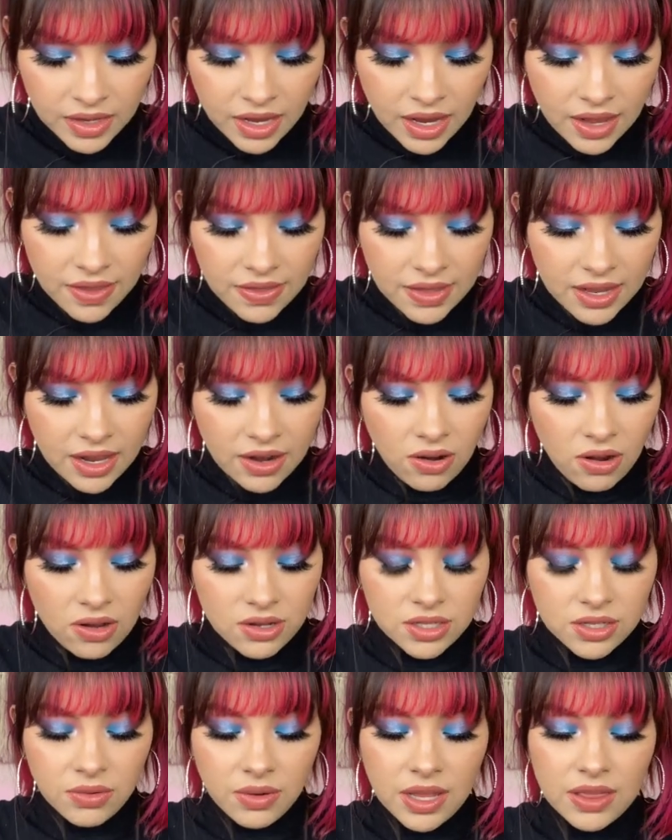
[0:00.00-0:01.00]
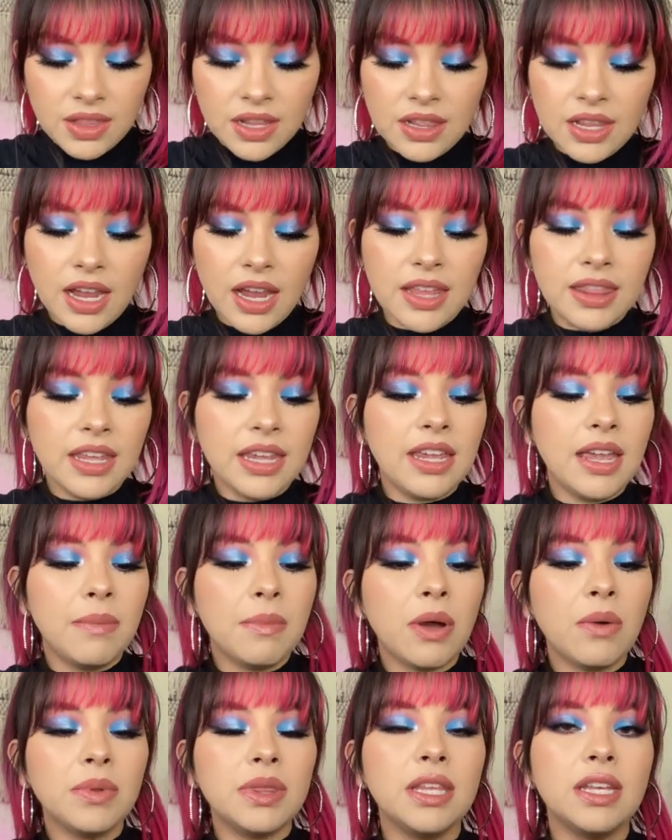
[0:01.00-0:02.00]
And then also in the line, they came
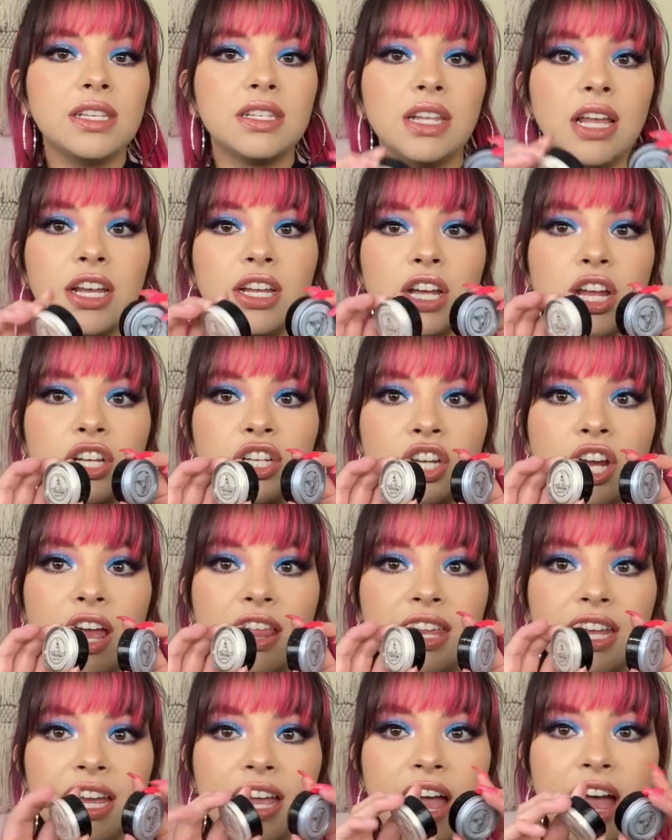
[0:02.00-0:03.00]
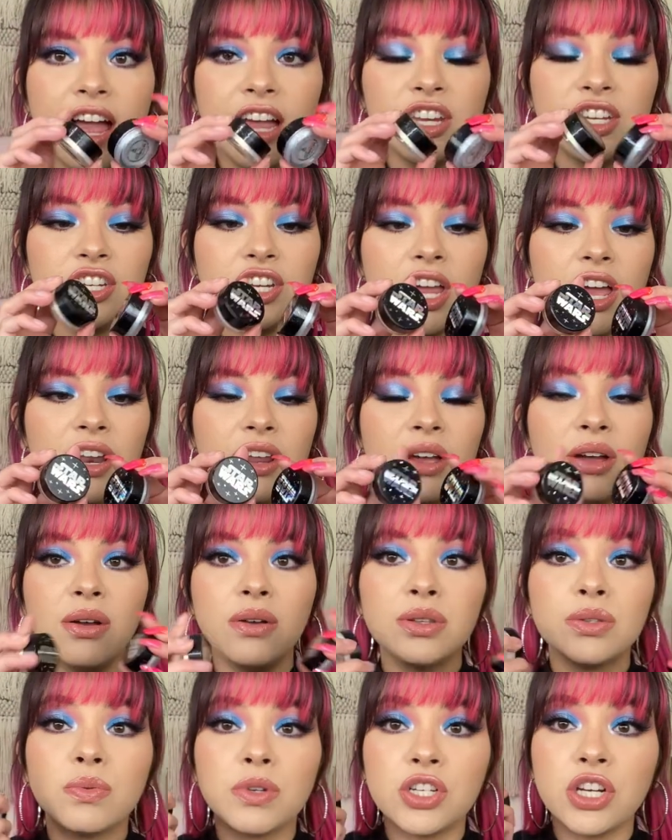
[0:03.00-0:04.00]
out with these like jelly
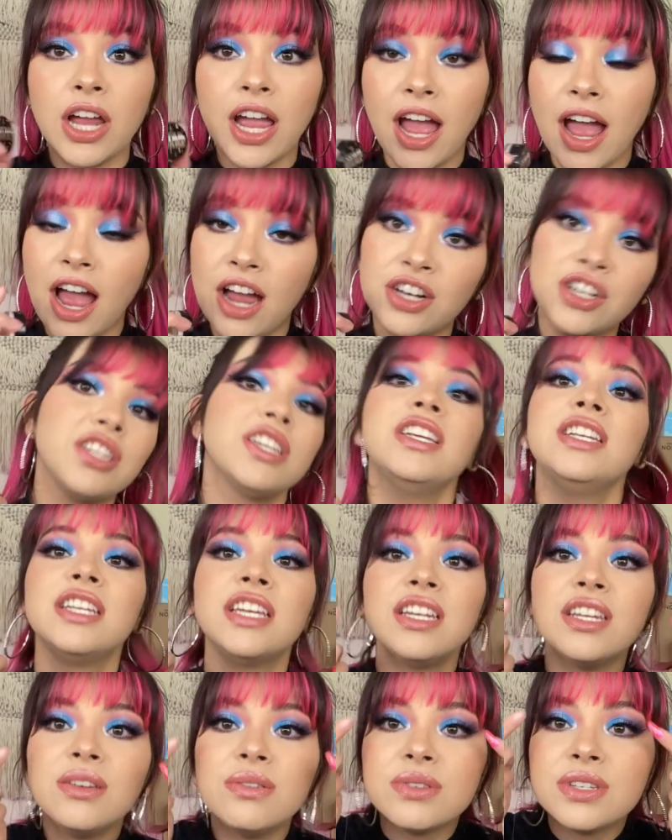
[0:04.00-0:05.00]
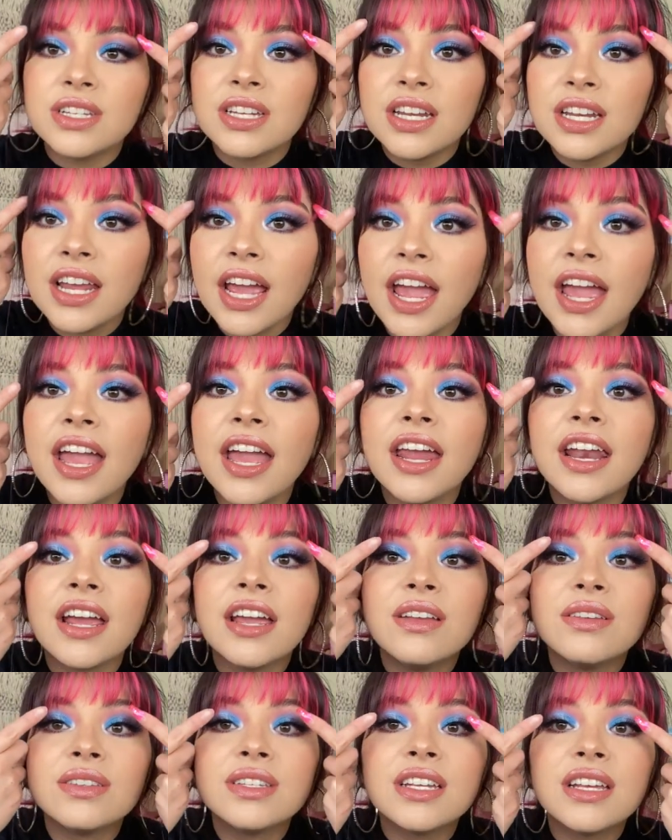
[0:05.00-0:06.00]
eyeshadows, which I actually did use today. And I
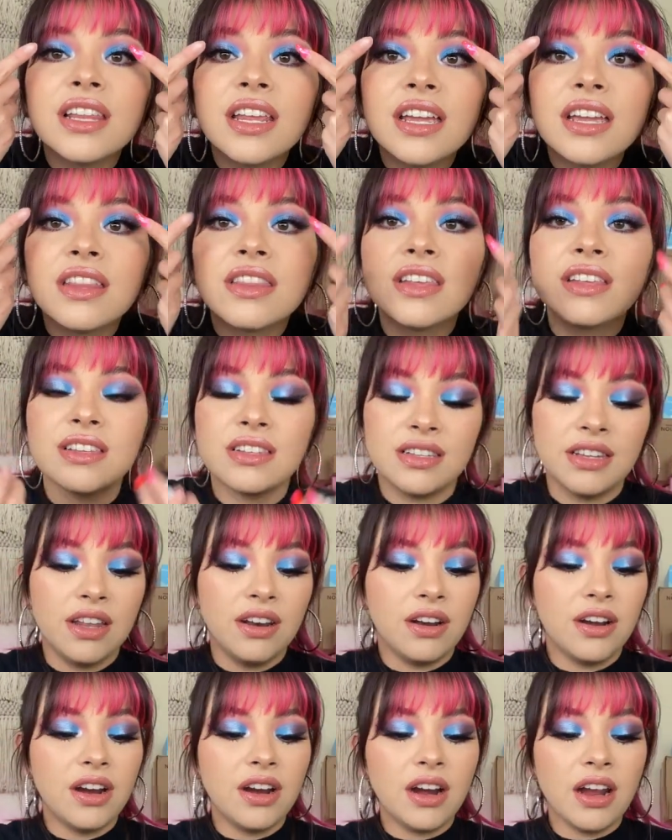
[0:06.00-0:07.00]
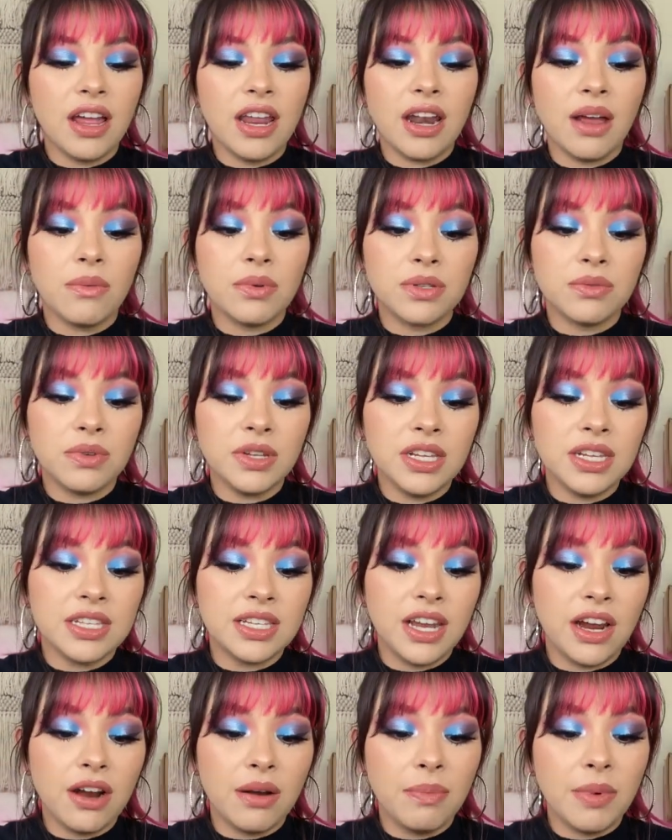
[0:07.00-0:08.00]
used it like in the center, and I was really
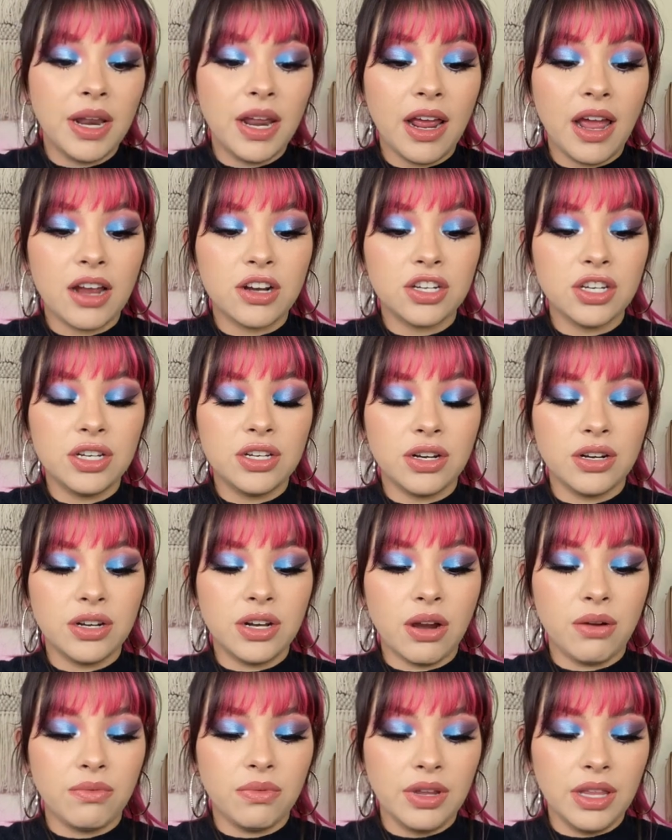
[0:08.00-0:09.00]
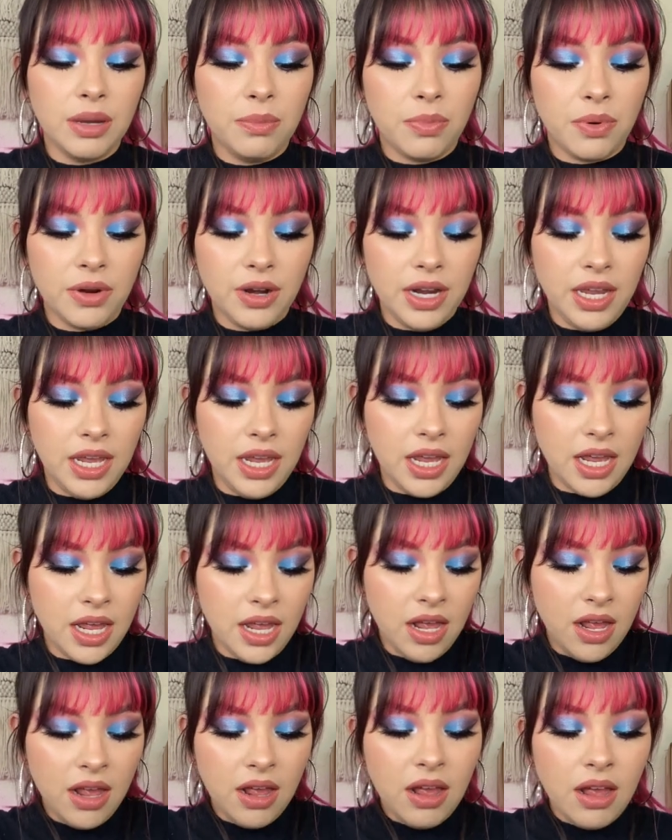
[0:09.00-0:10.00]
scared, but it actually turned out really pretty.
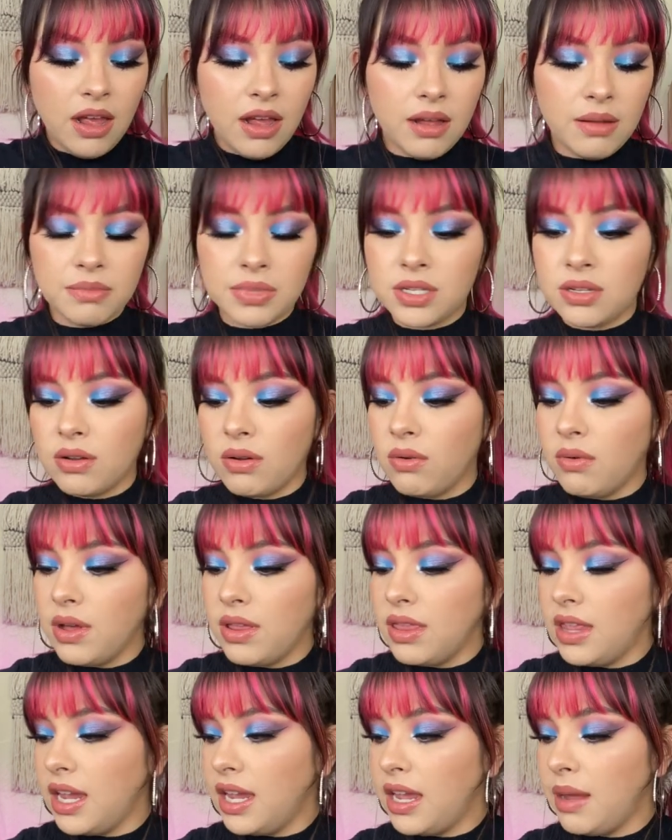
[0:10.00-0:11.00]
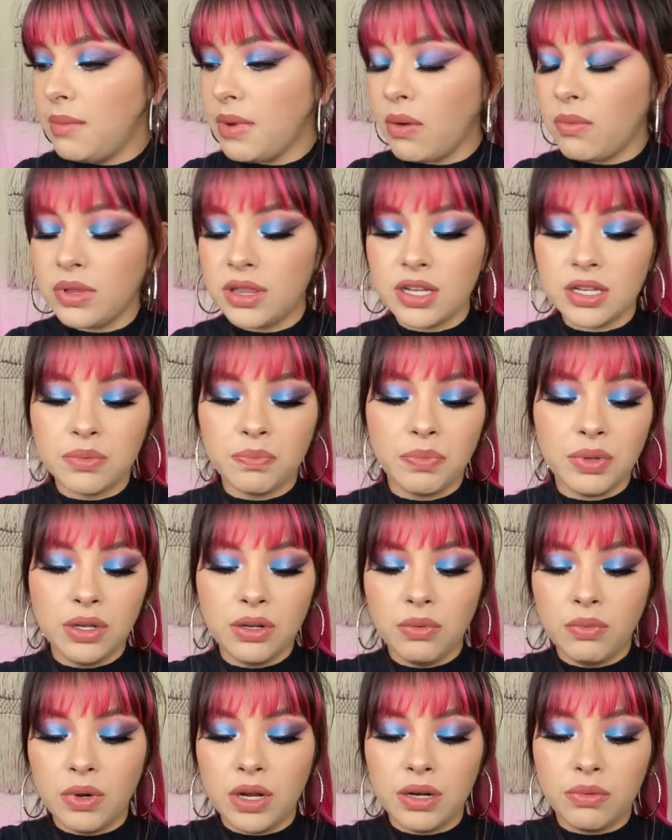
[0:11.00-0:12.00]
Um, so they came out with this
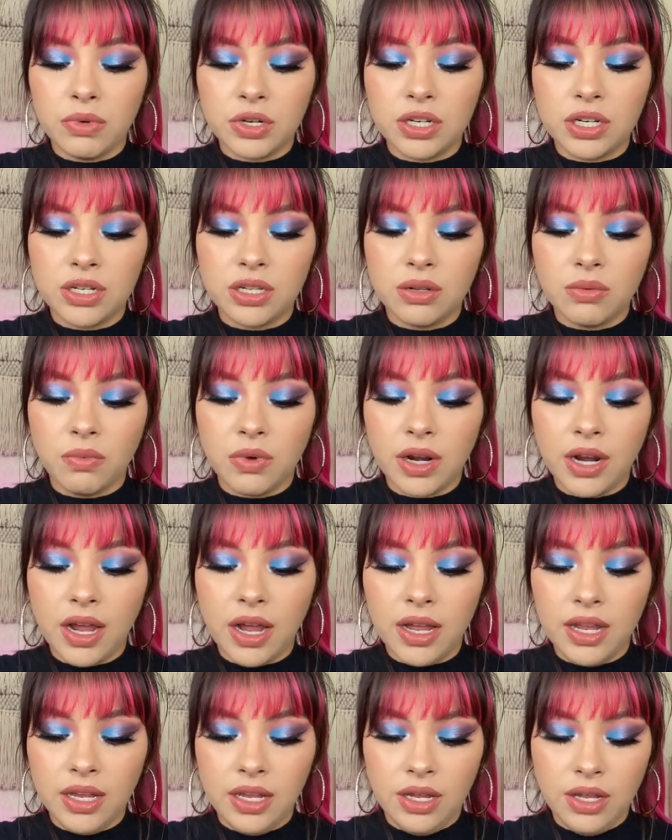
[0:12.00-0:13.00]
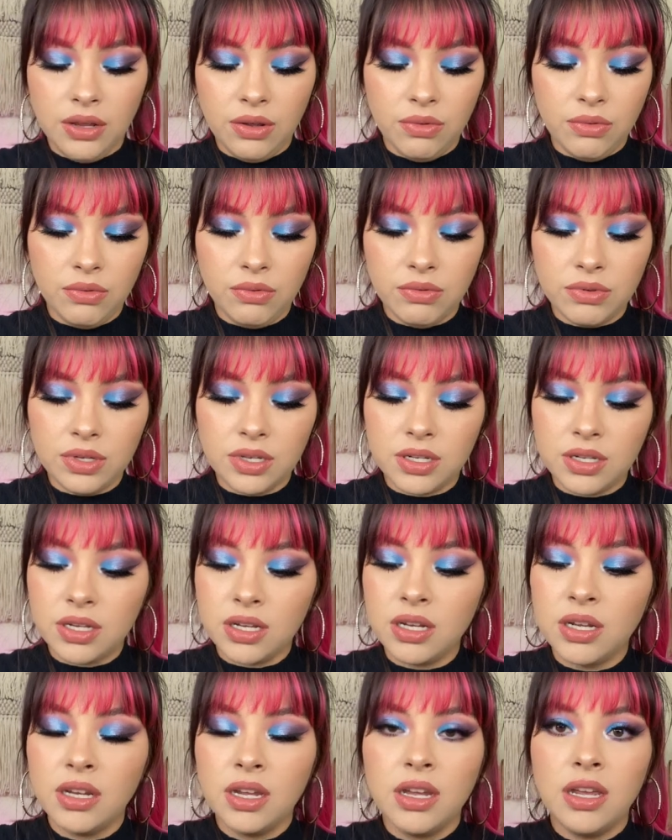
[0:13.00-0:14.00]
blue one, which is the one I used.
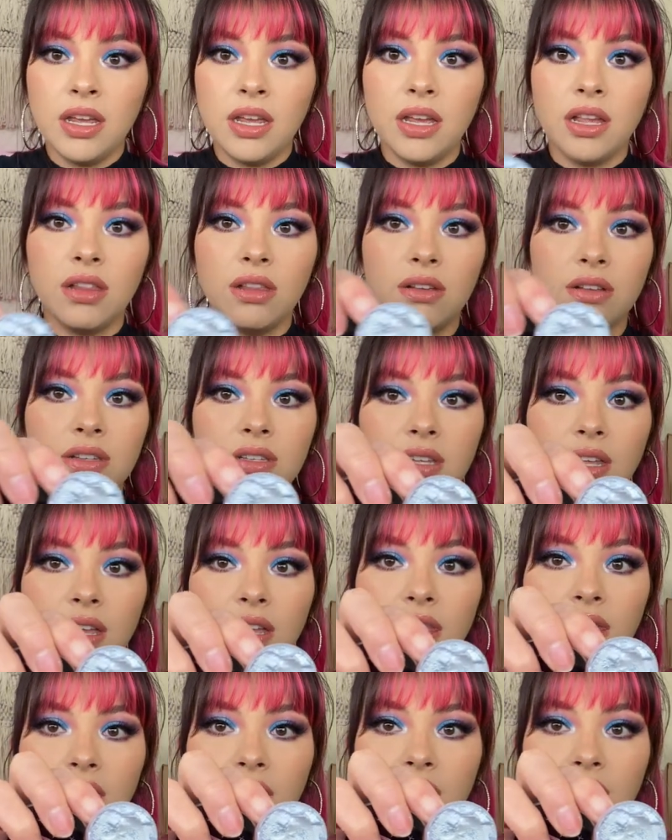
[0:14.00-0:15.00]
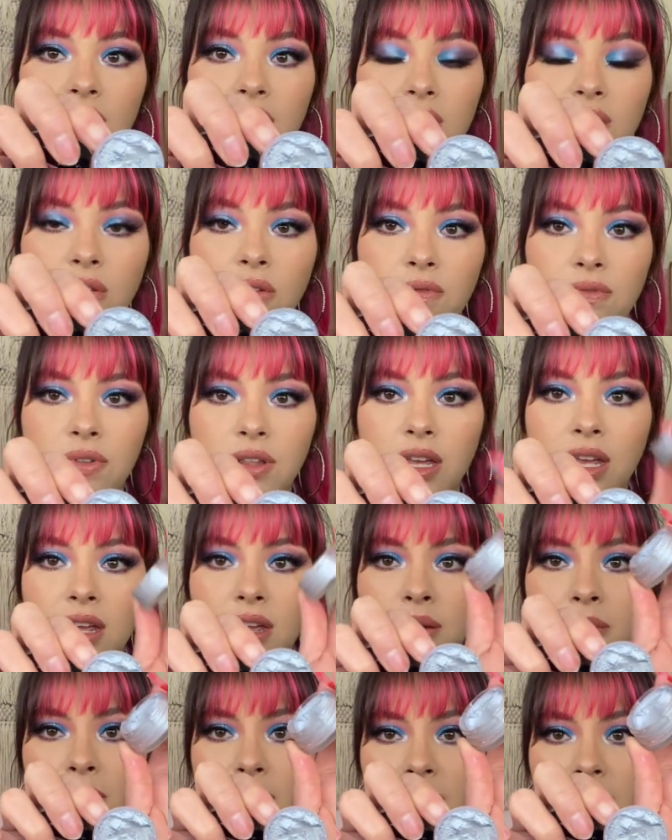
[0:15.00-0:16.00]
It looks like this.
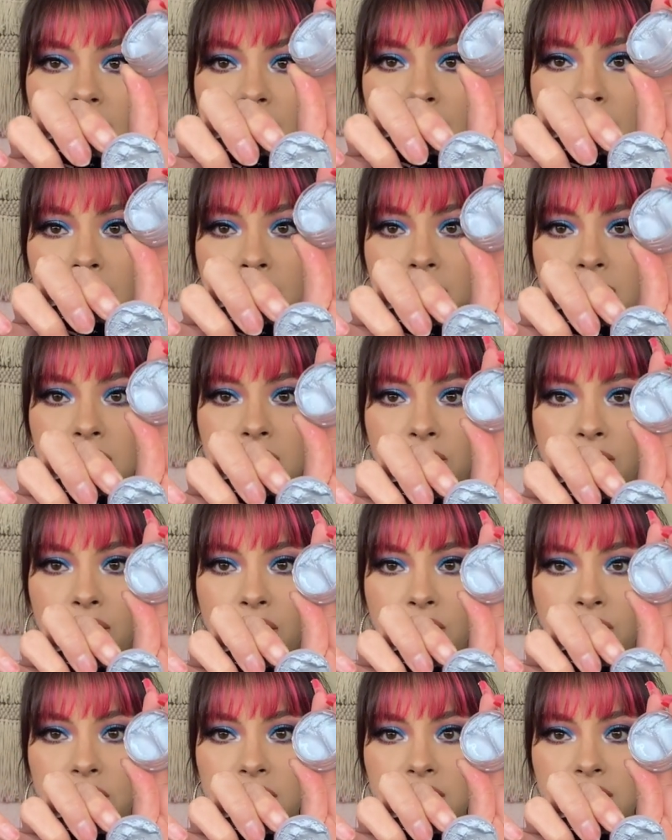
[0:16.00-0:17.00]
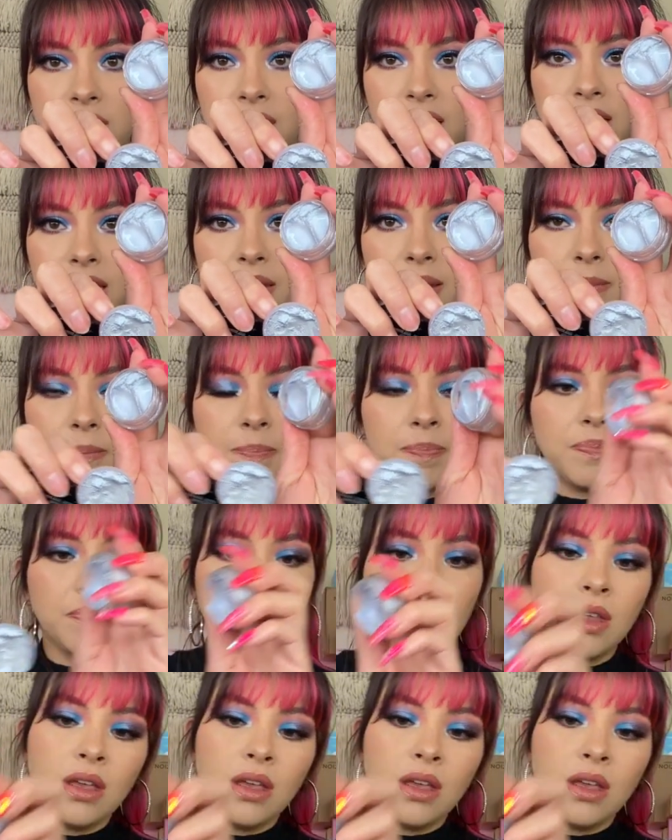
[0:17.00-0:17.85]
Hopefully my camera is focusing.